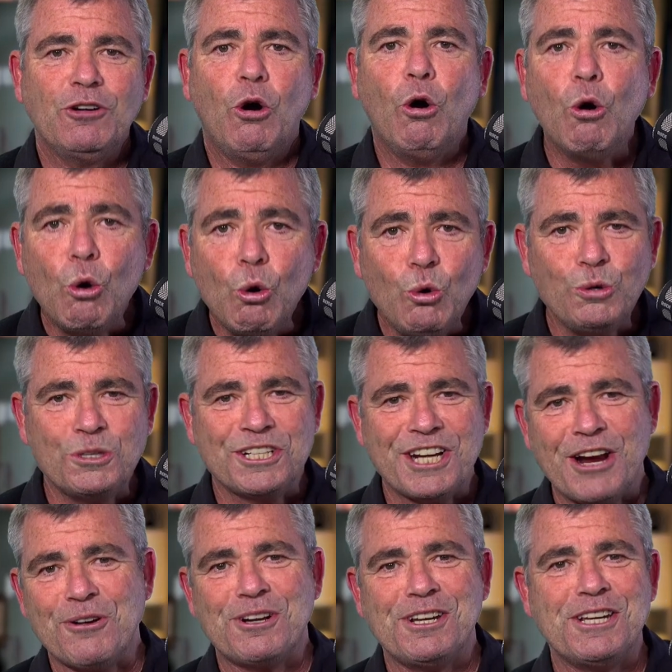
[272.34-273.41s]
All
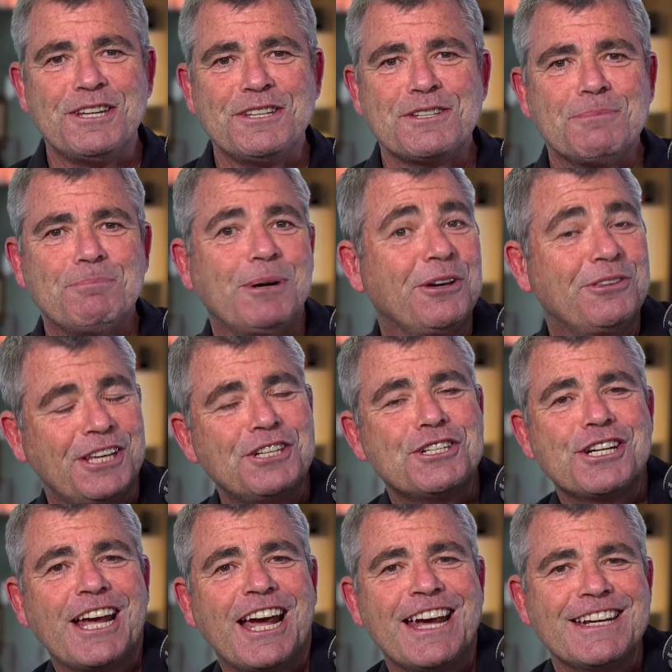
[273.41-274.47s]
charities both
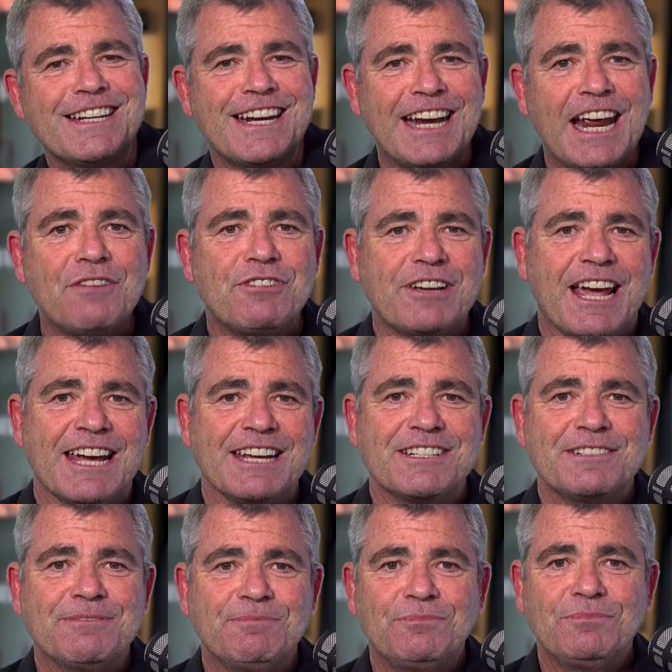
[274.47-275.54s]
educate and
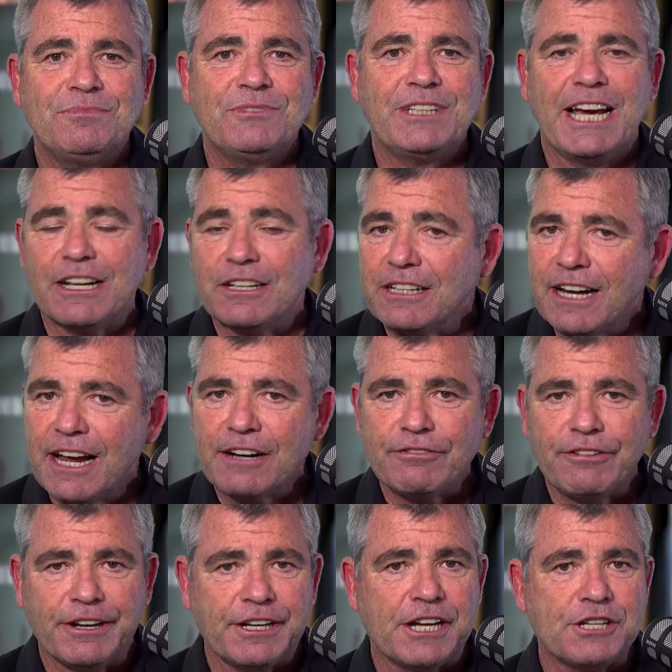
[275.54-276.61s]
advocate. The Helen Clark
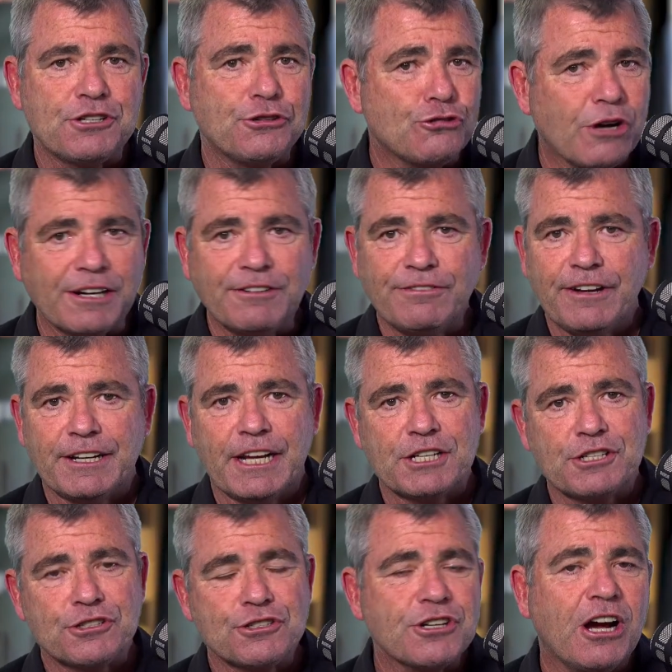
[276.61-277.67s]
Foundation, Drug
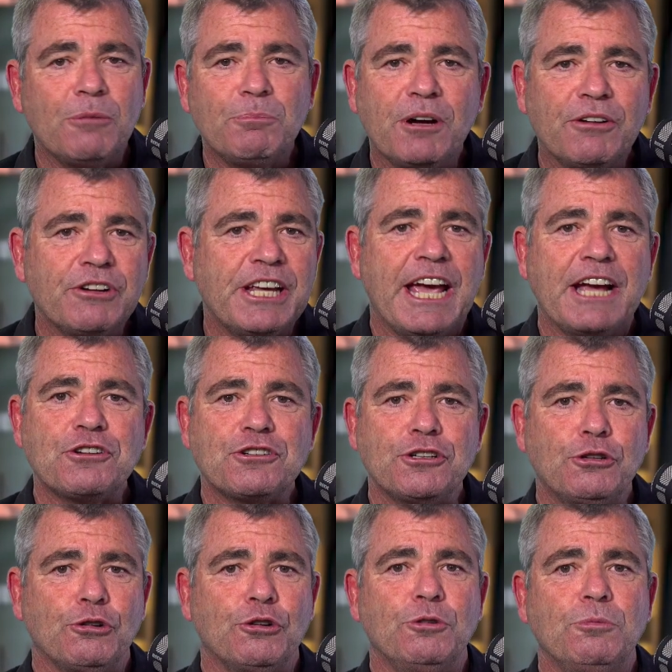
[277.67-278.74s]
Foundation, Child Poverty
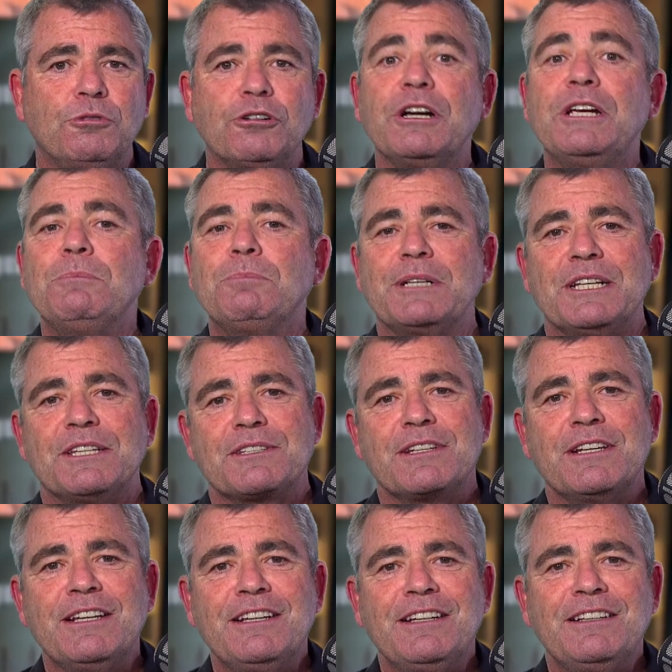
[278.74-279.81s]
Action Group, Greenpeace,
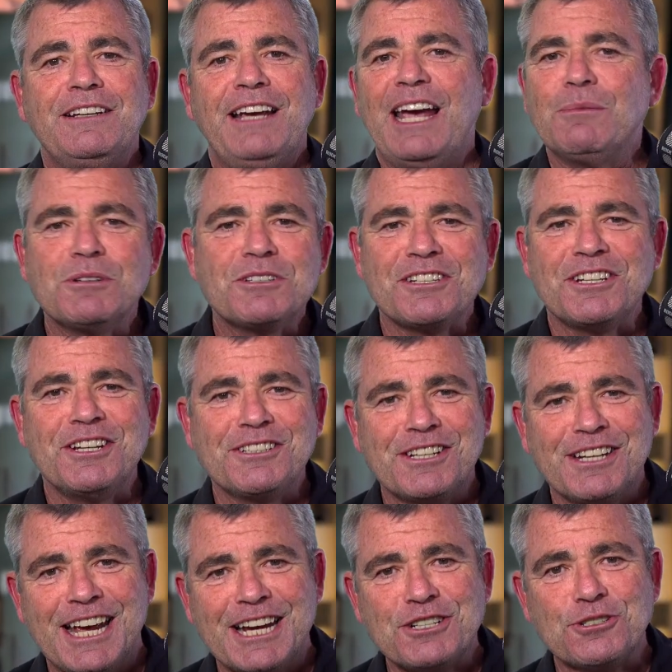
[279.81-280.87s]
Amnesty
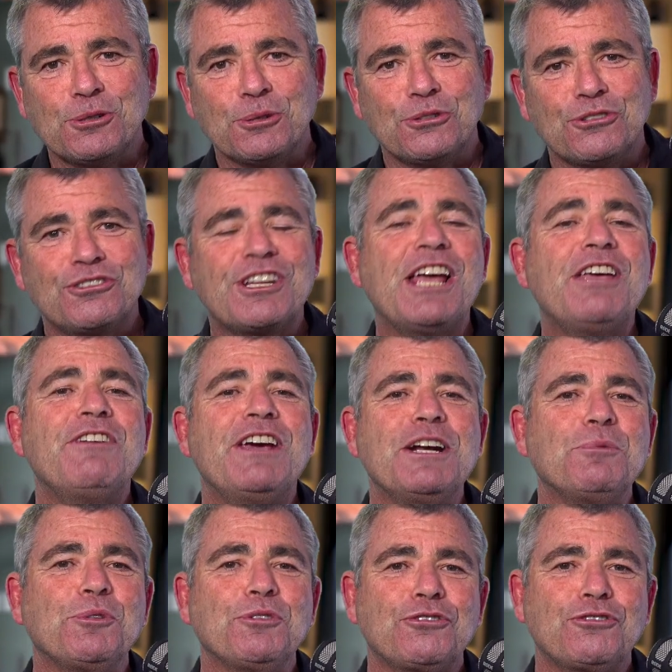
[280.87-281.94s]
International, Save
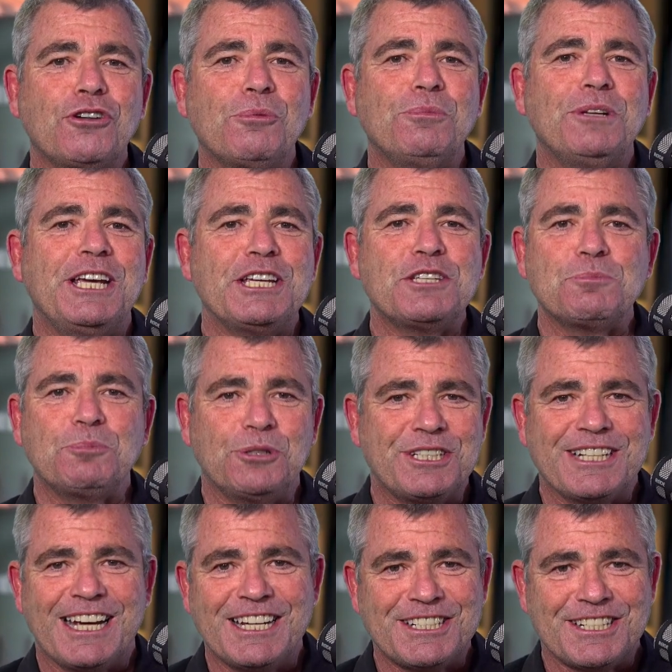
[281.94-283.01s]
Animals from
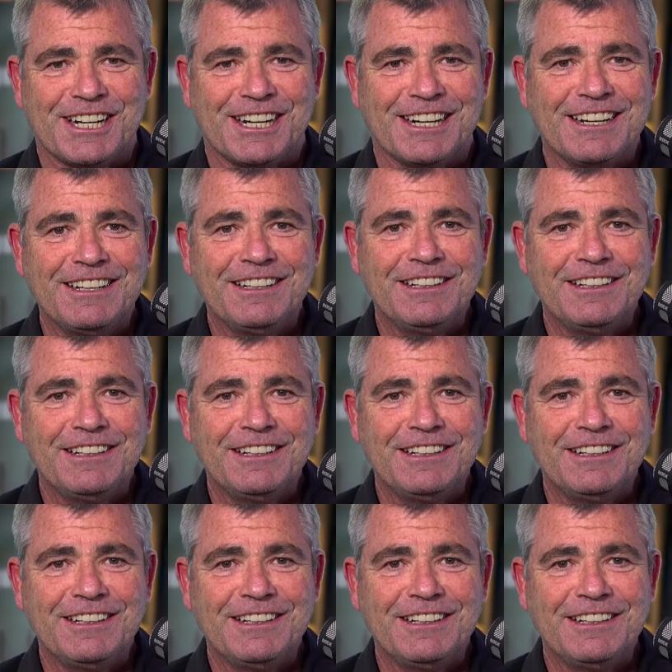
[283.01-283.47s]
Exploitation,